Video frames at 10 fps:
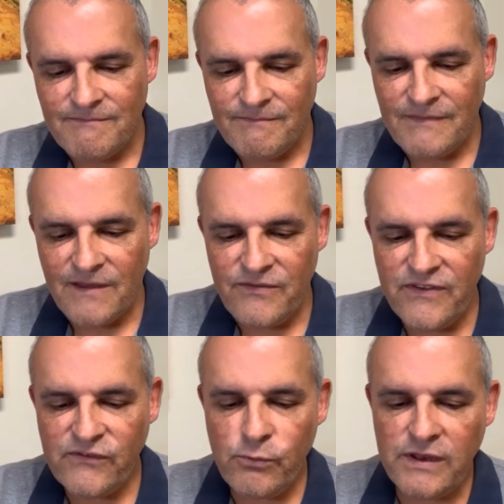Now
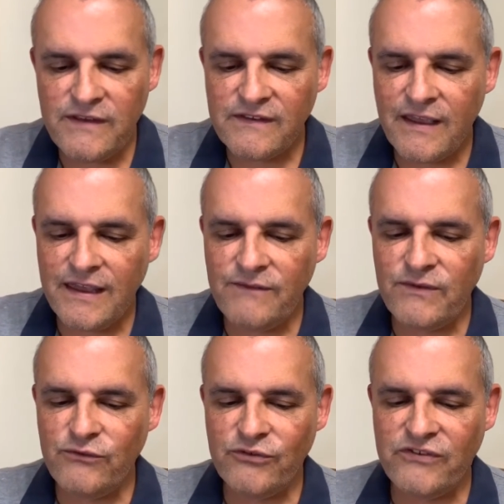this one is kind of
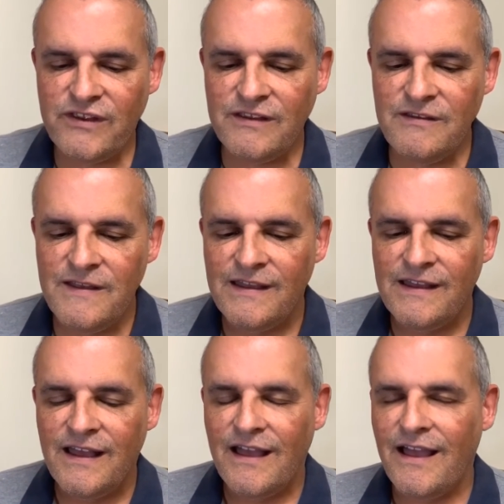interesting
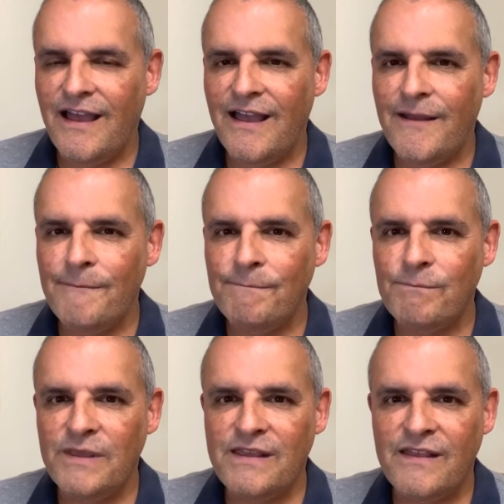
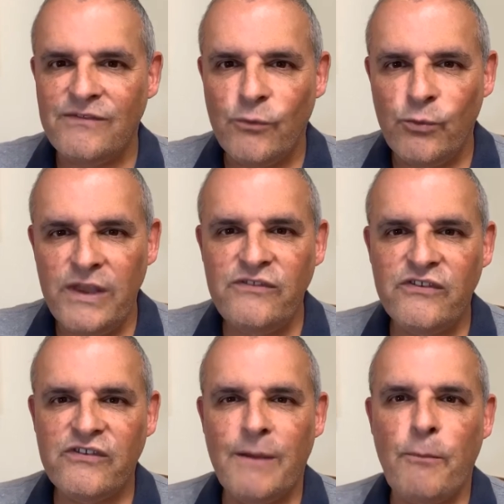because we
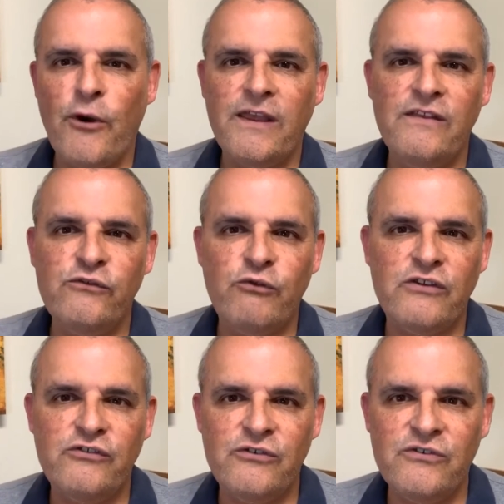just got
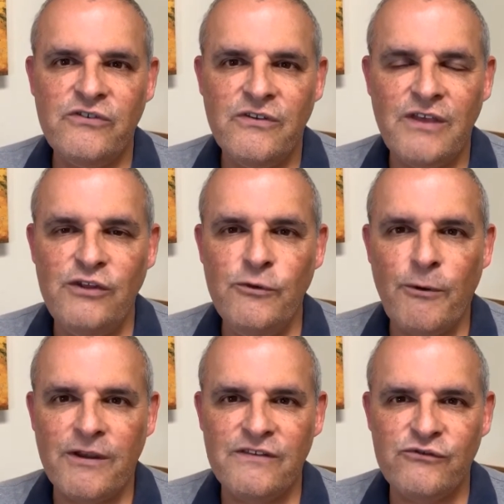a new
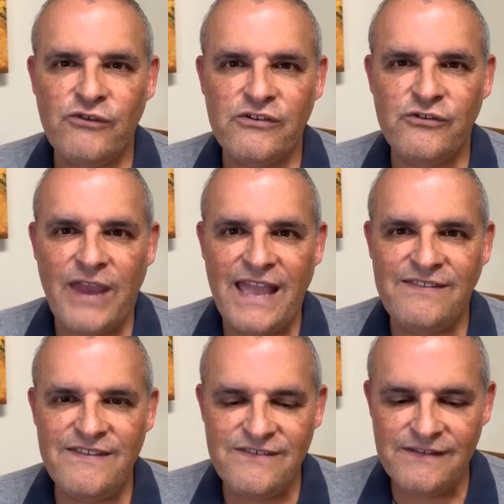parking structure at
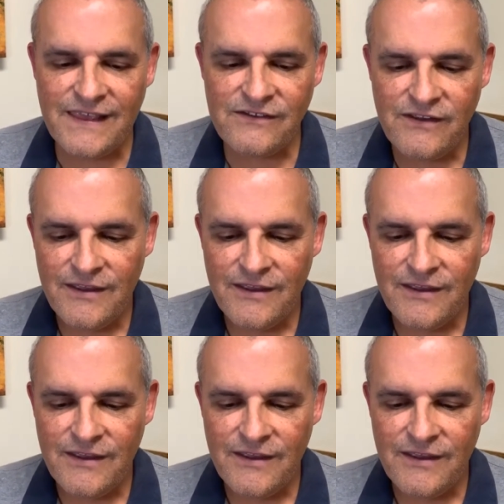Disneyland,